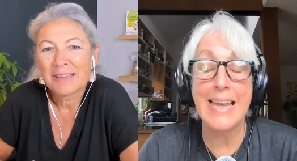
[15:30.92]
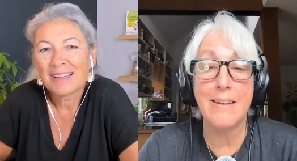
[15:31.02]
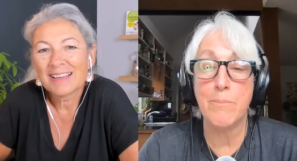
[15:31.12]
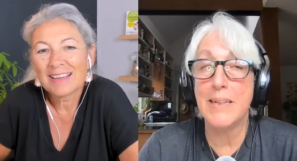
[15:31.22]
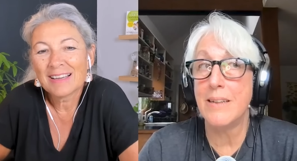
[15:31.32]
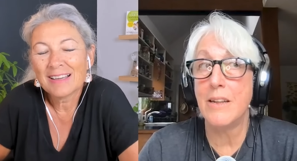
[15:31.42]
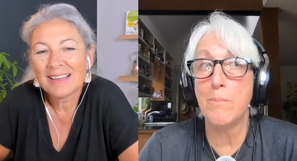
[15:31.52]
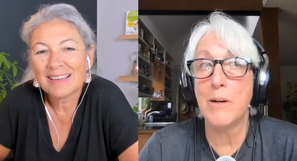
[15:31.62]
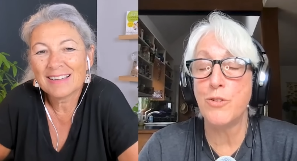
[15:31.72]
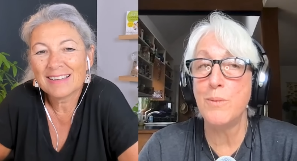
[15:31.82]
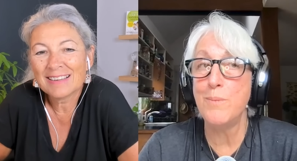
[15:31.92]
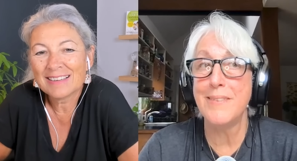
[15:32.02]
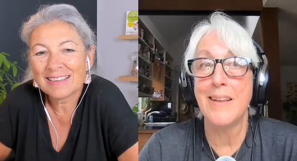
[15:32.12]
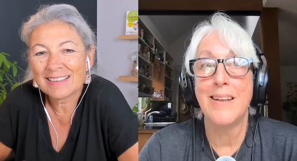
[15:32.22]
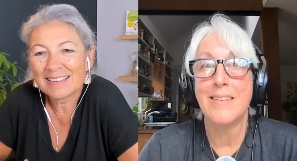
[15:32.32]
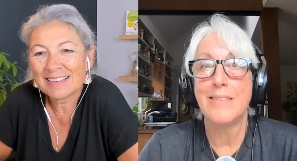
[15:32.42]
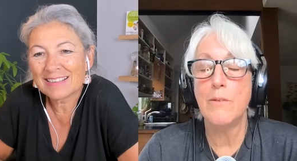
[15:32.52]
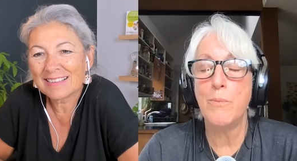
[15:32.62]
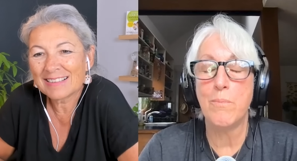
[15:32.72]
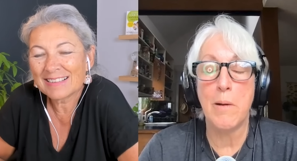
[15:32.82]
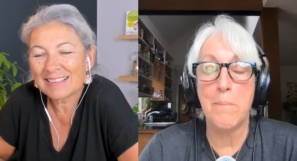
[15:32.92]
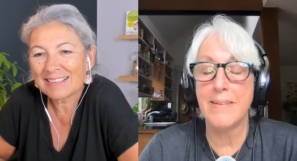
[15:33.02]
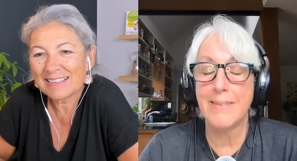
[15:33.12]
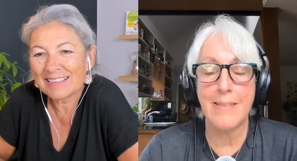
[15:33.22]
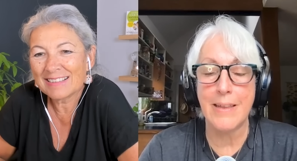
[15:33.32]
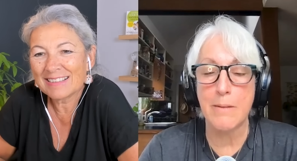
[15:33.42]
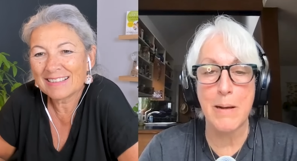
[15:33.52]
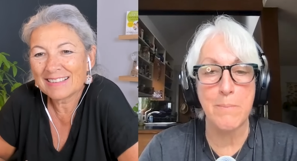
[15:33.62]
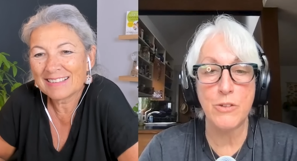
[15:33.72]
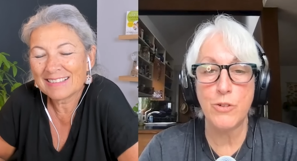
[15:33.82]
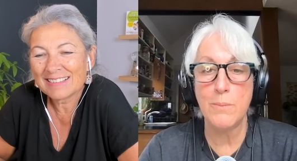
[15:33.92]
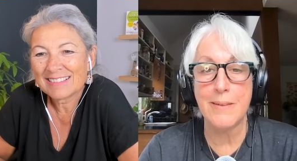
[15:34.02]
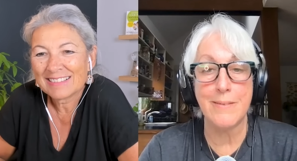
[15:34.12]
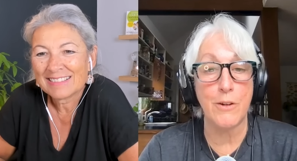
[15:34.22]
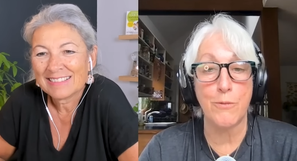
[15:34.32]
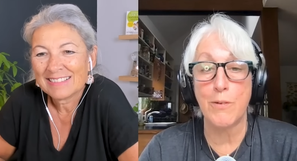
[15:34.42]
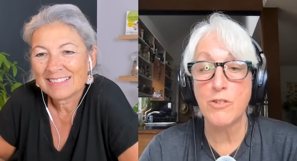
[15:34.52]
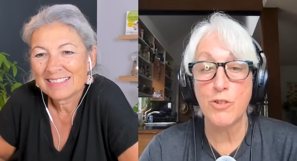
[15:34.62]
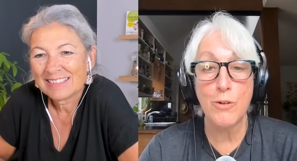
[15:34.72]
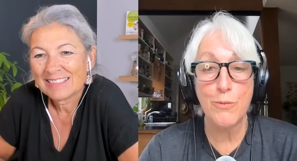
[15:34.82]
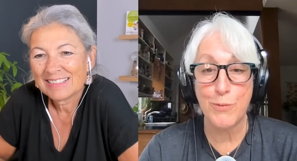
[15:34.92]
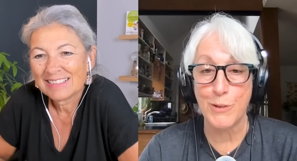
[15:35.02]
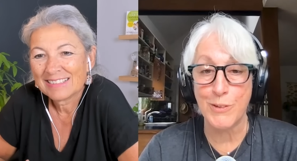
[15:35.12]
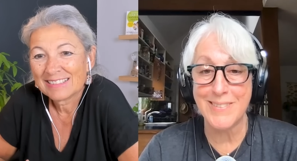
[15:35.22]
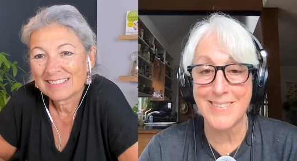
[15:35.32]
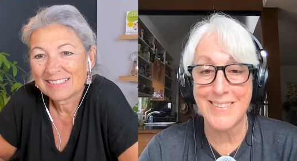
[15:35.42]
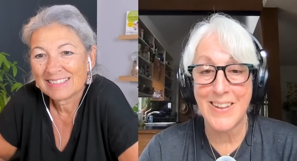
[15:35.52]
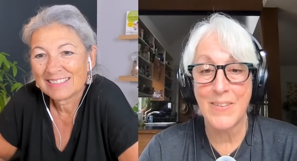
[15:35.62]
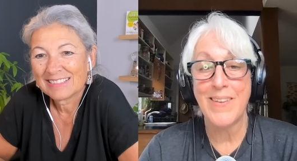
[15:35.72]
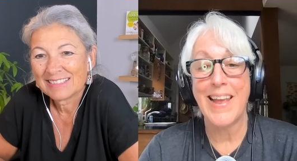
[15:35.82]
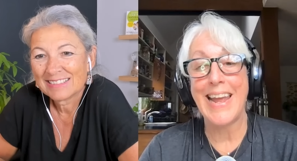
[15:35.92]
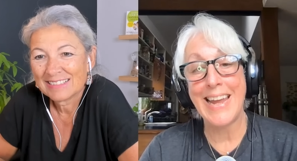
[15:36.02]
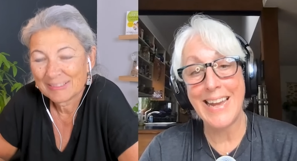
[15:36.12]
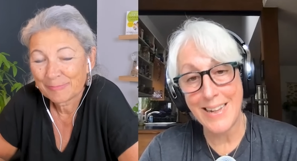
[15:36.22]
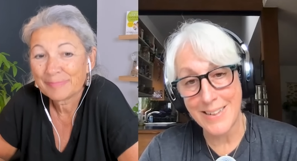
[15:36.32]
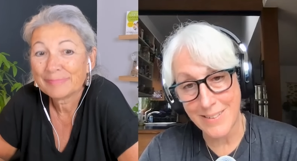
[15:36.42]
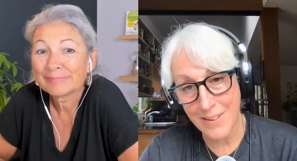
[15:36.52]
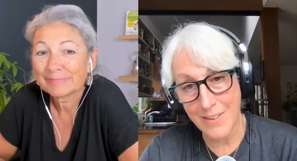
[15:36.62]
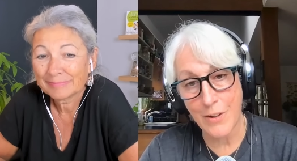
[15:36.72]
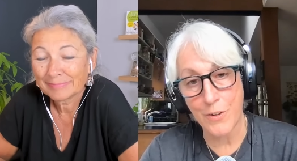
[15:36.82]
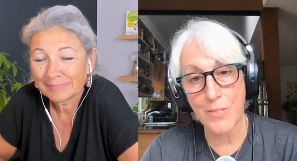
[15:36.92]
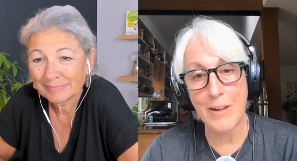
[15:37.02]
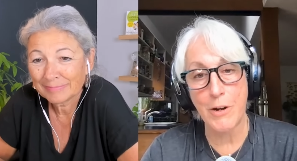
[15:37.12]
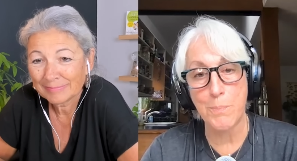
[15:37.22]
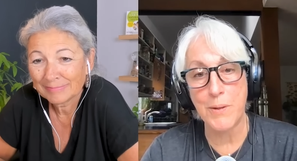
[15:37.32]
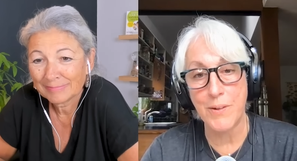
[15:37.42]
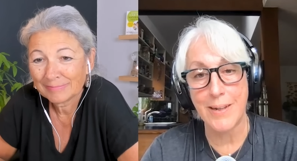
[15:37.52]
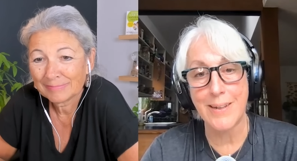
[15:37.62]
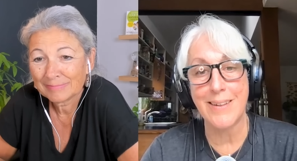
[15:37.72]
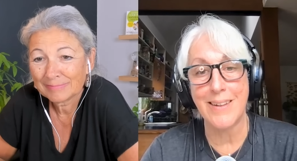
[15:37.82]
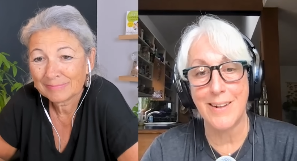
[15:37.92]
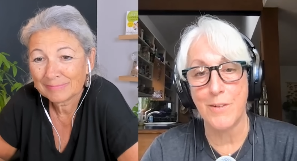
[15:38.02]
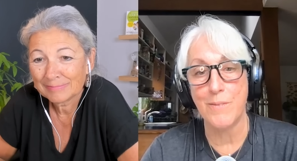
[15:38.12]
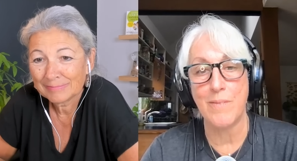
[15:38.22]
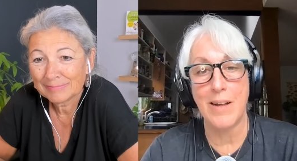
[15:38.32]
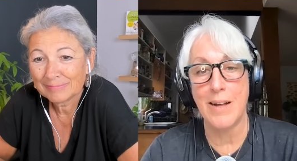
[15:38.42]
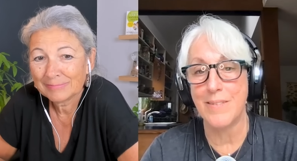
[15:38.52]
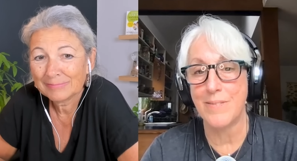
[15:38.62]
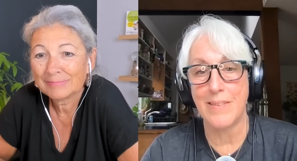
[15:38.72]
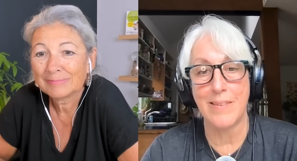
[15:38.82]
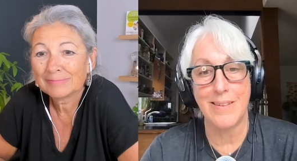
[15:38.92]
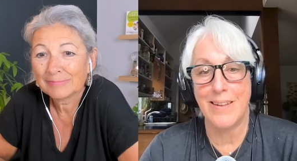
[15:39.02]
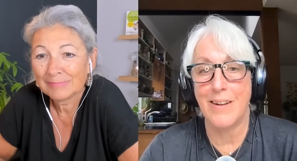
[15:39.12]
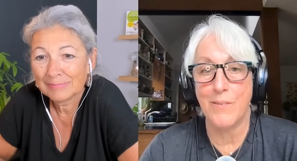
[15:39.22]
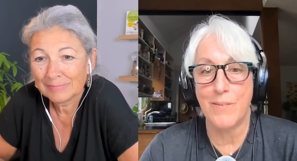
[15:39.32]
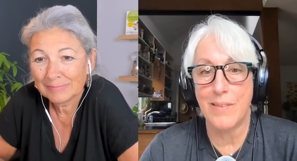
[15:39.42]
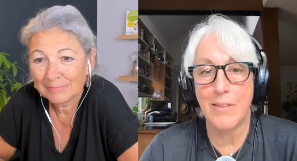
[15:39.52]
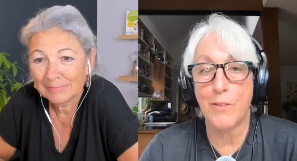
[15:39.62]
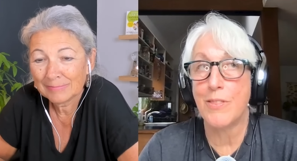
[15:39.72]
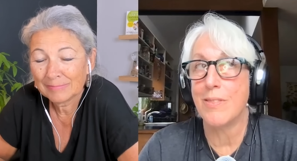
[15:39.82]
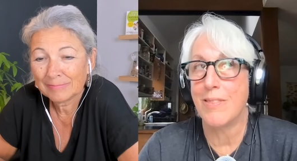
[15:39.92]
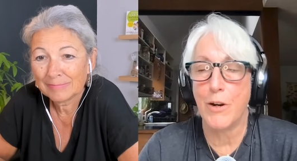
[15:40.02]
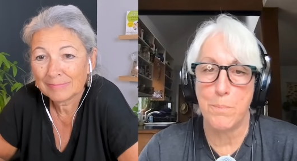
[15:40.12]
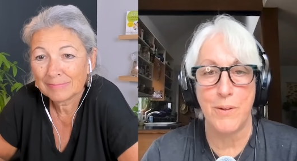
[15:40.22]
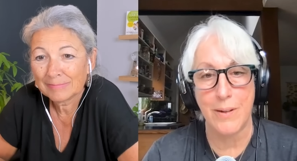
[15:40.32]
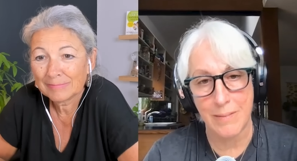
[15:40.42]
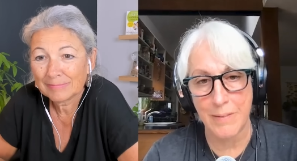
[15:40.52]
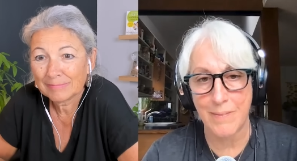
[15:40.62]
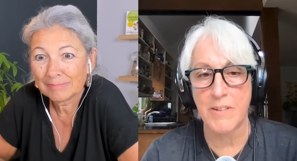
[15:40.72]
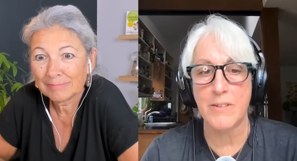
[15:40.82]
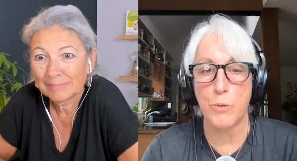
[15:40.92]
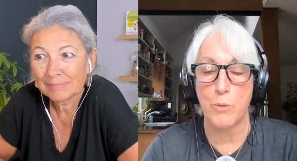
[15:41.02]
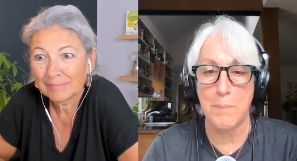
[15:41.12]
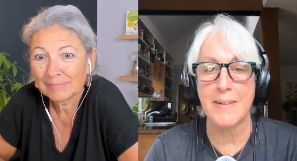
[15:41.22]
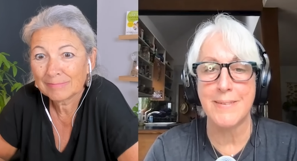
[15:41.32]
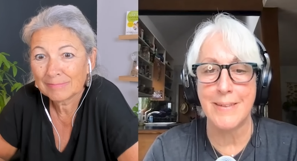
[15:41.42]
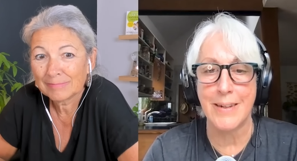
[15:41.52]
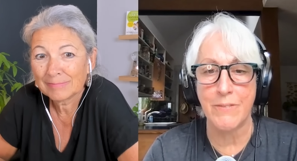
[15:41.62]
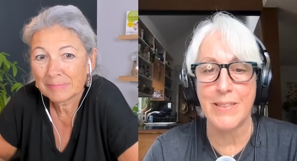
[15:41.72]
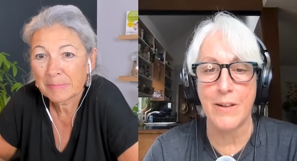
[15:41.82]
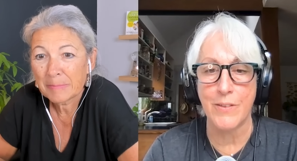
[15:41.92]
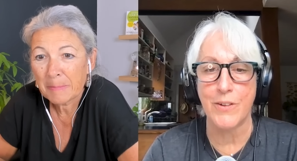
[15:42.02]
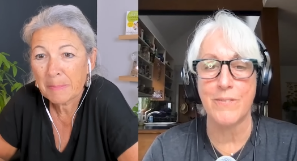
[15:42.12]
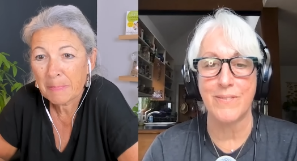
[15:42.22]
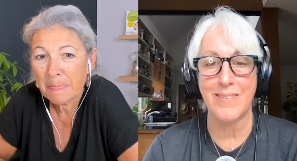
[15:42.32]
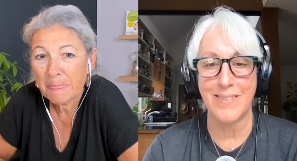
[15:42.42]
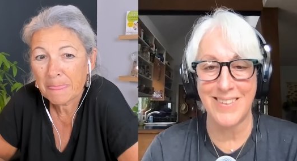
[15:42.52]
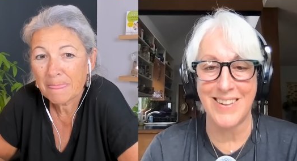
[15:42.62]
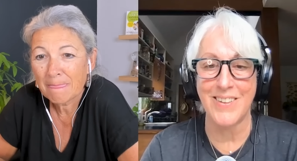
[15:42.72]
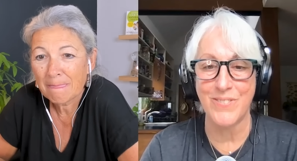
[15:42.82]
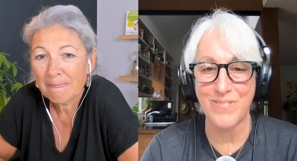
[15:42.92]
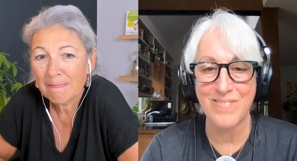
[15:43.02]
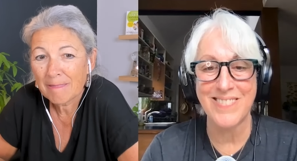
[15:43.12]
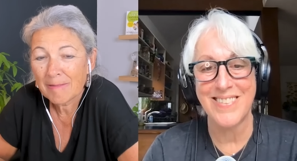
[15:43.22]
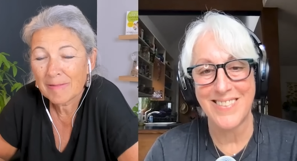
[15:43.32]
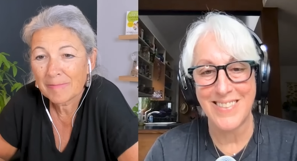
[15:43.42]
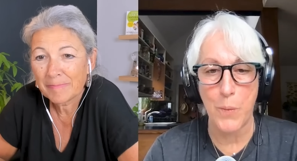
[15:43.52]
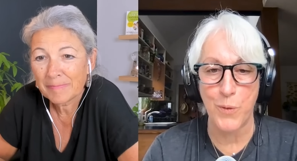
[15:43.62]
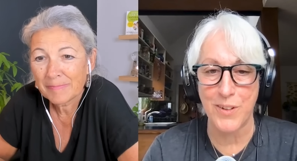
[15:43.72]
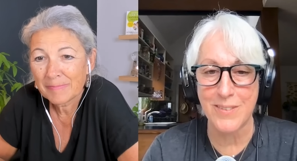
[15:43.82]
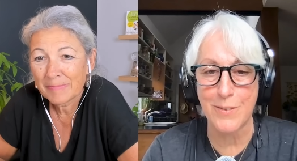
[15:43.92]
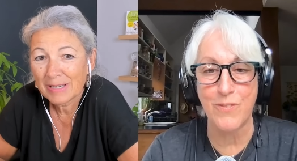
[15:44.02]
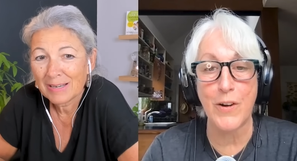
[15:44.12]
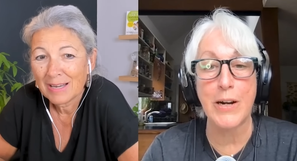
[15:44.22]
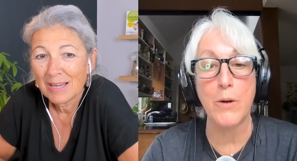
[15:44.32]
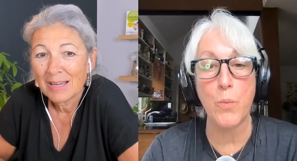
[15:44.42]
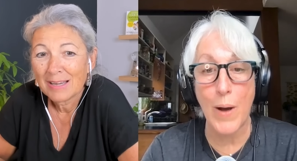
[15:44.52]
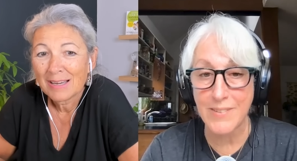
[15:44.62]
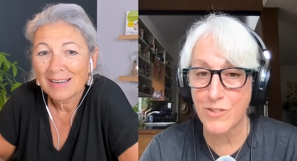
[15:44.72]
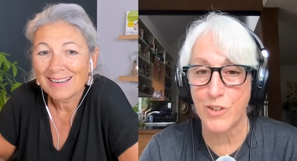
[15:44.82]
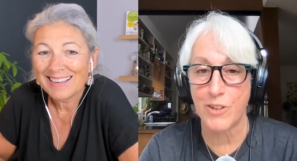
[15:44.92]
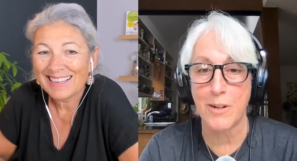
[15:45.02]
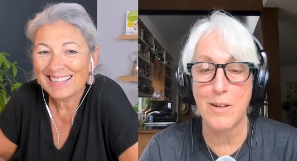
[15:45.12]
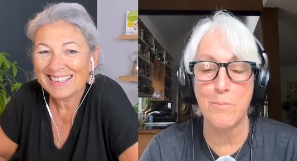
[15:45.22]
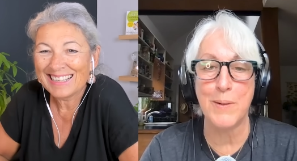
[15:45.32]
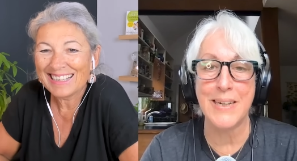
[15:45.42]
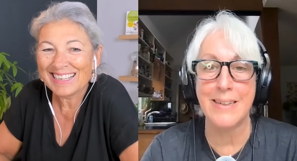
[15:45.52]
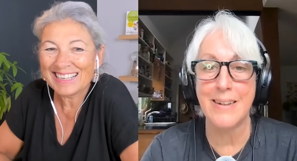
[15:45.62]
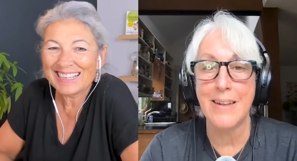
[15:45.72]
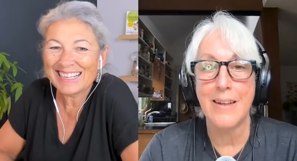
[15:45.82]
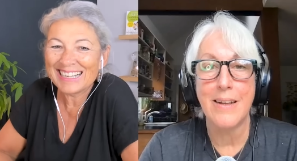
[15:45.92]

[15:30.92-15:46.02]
Speaker 1: can't, but you know, mushrooms, The amazing thing about mushrooms is they're functional foods and they're therapeutic, you know, uh, you know, they're therapeutic. I'll use the word medicine, even though they're, you know, that word is very Western, but